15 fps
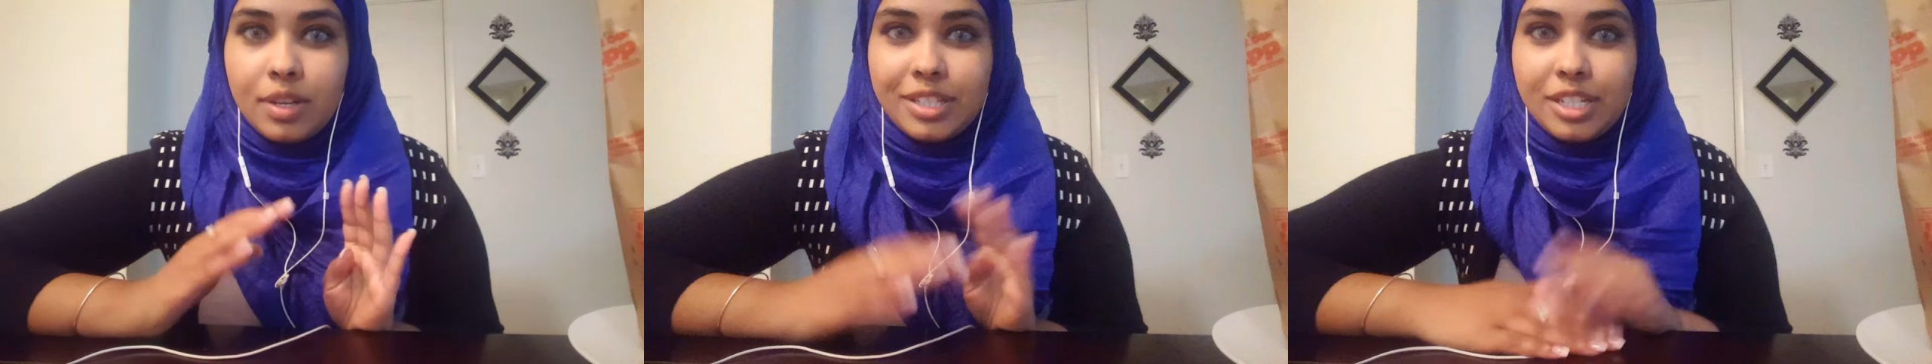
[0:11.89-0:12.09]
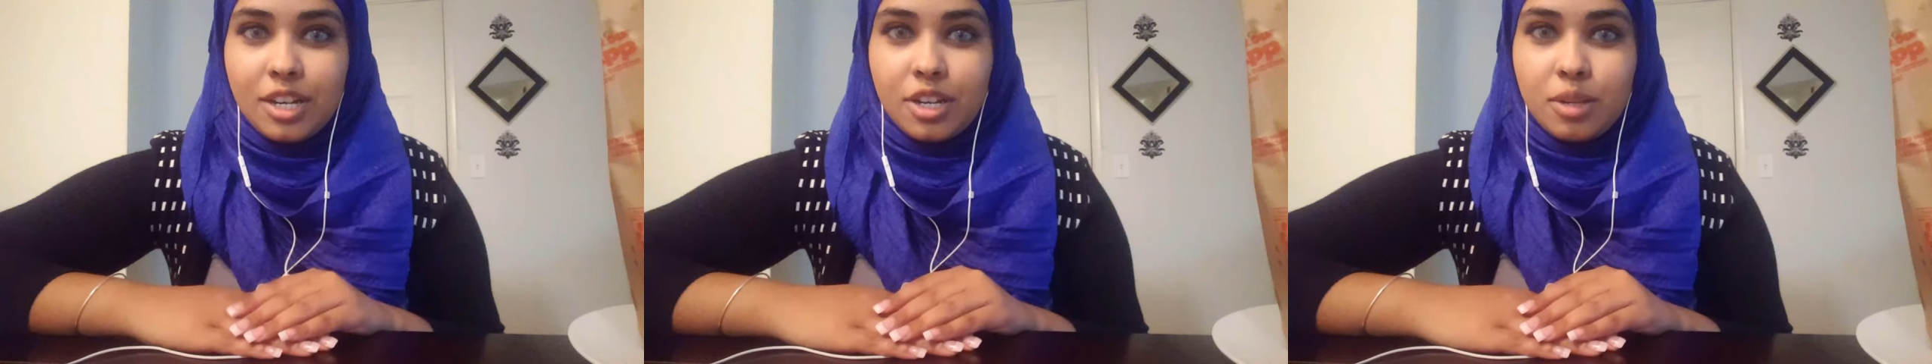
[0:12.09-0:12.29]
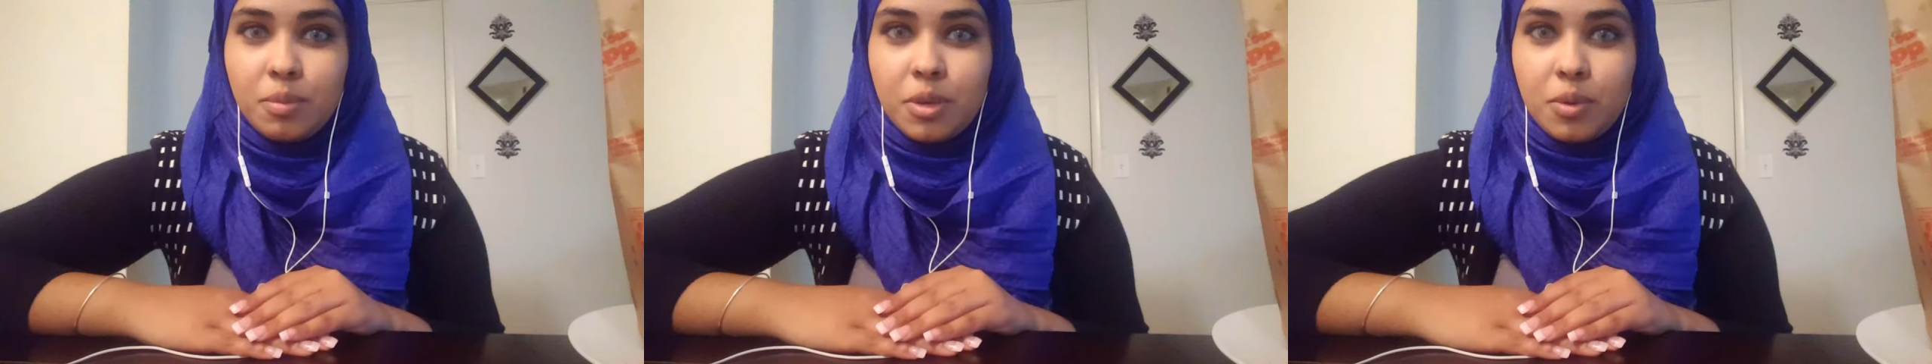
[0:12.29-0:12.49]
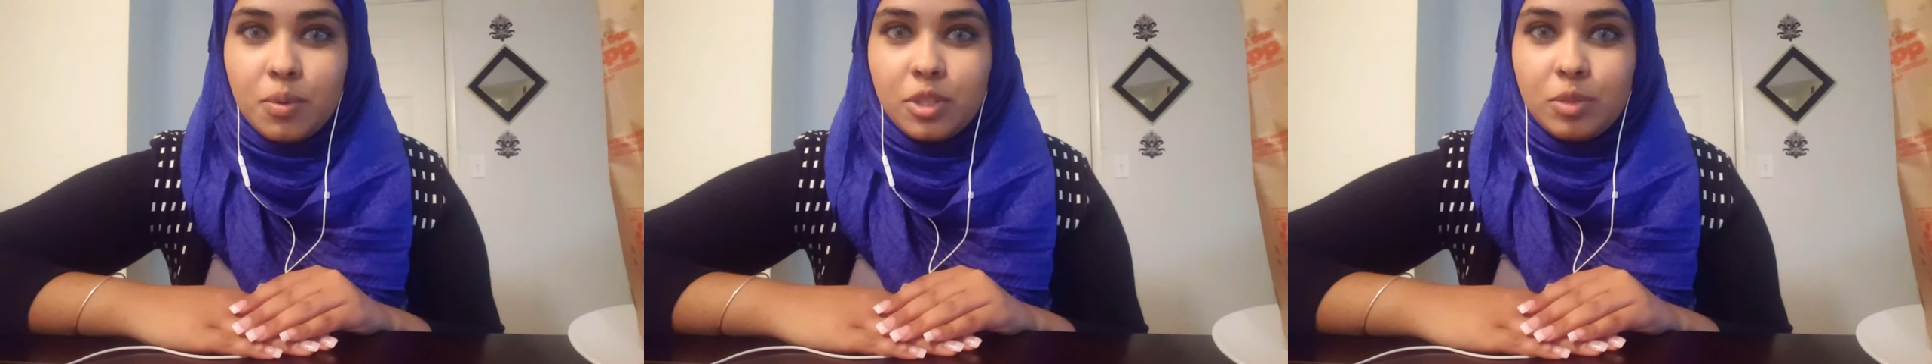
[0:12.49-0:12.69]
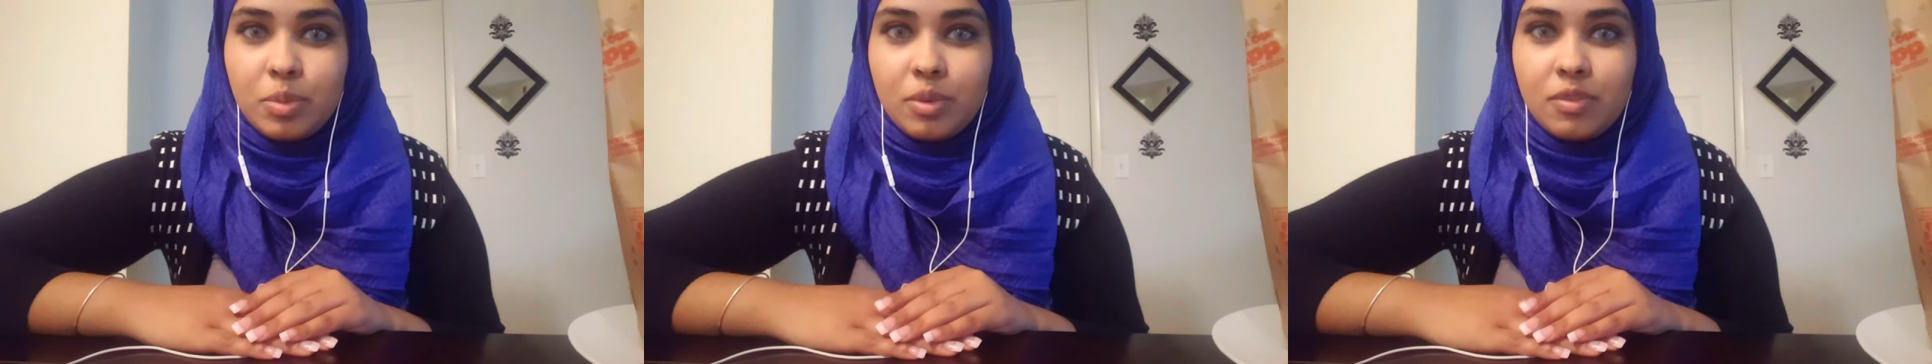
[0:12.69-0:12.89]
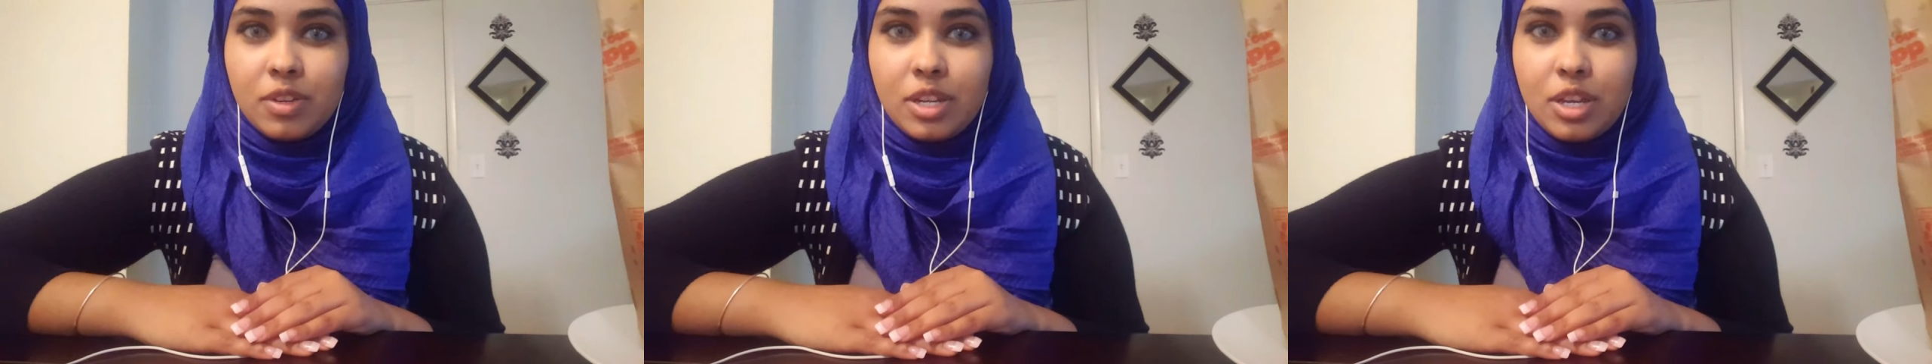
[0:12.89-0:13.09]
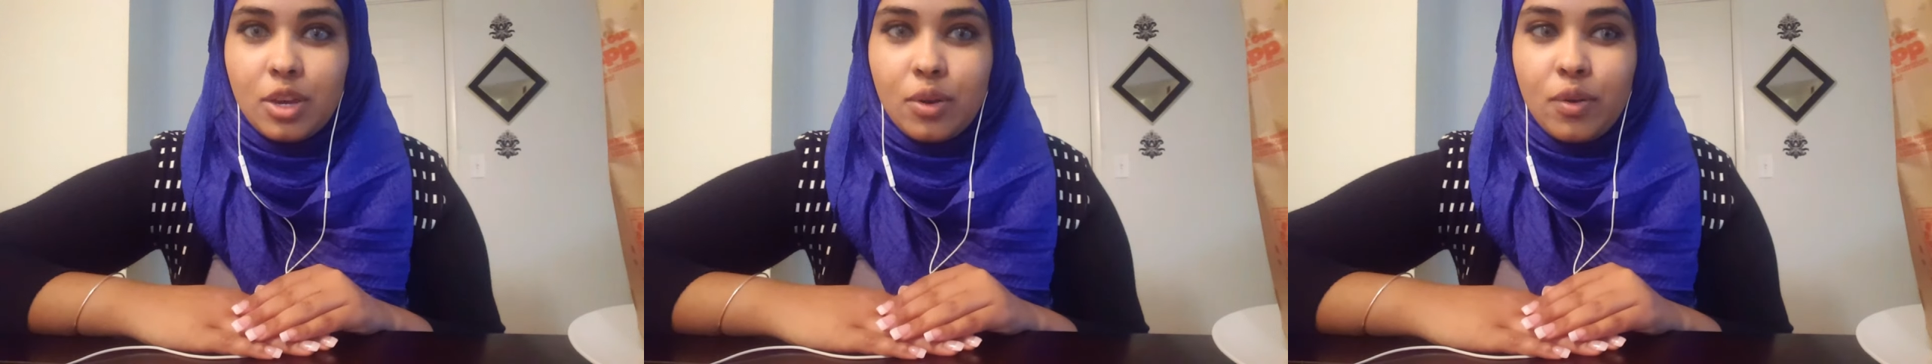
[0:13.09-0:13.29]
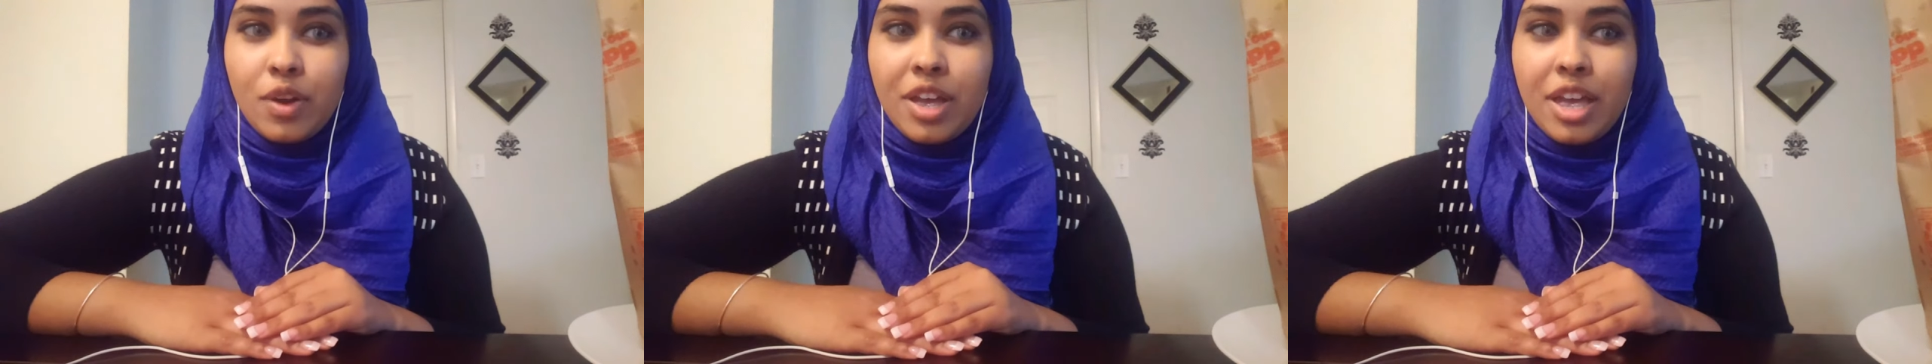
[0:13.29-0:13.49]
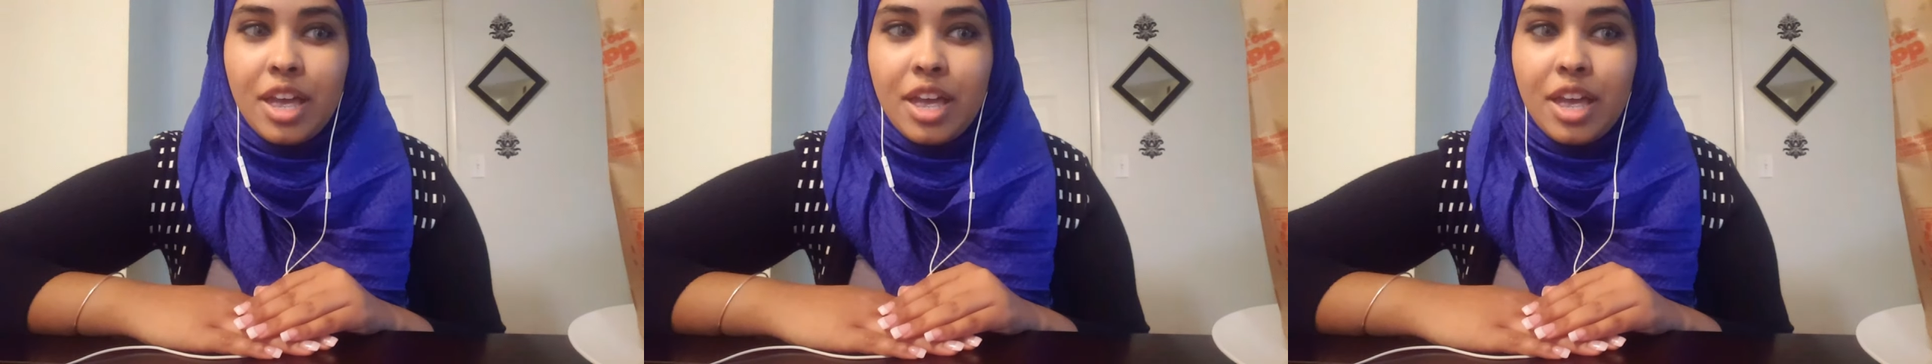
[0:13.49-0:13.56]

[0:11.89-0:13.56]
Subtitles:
It's not going to be a whisper video